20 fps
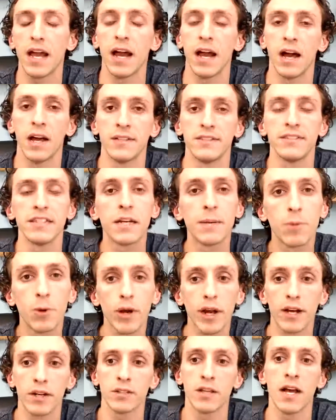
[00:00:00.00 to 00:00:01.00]
Singapore
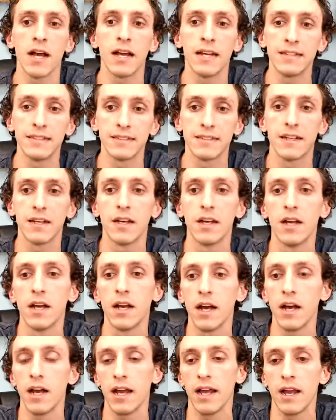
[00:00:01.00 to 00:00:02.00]
Airlines.
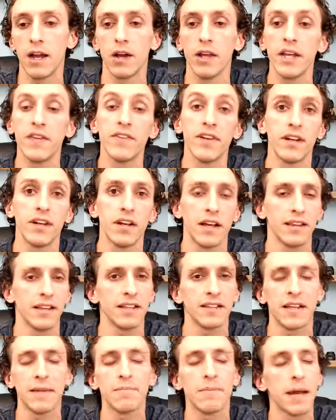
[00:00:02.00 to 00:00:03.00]
Even I think
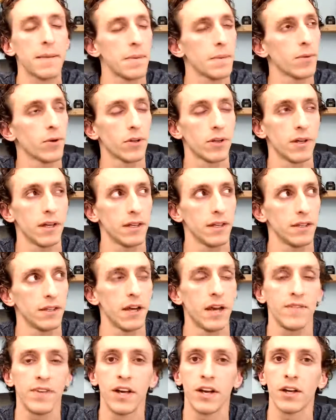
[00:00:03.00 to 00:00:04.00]
they might be booked.
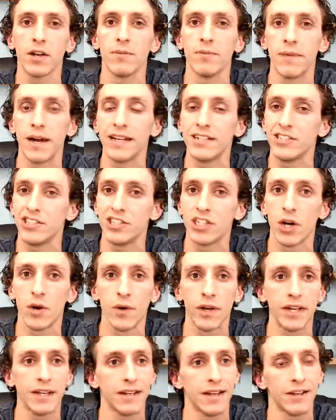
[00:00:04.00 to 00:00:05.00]
Avianca might show
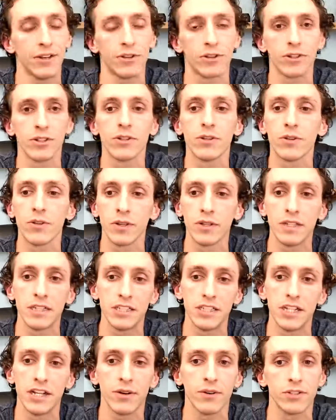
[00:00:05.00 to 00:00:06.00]
it. I know they're a little glitchy.
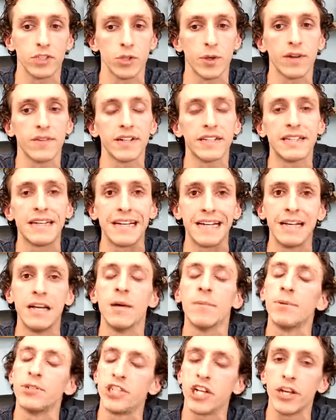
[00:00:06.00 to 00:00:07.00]
They don't show everything.
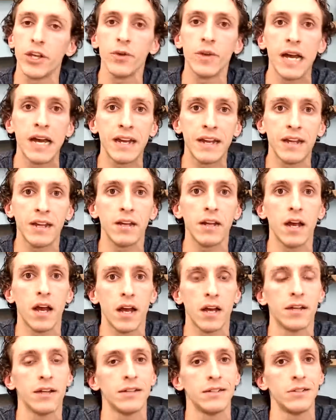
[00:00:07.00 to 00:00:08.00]
But check United.
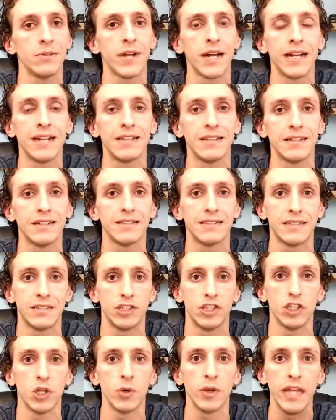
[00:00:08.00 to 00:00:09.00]
United does
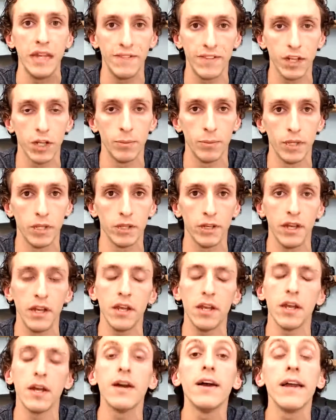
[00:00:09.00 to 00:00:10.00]
show the
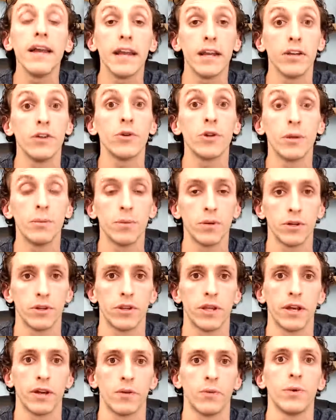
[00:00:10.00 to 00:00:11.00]
availability, and you can book
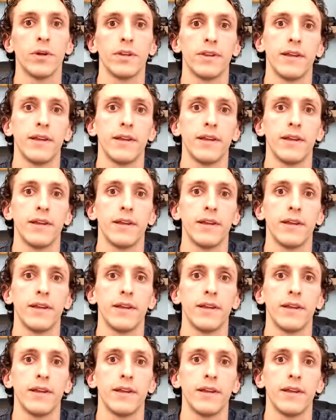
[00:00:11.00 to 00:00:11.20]
there with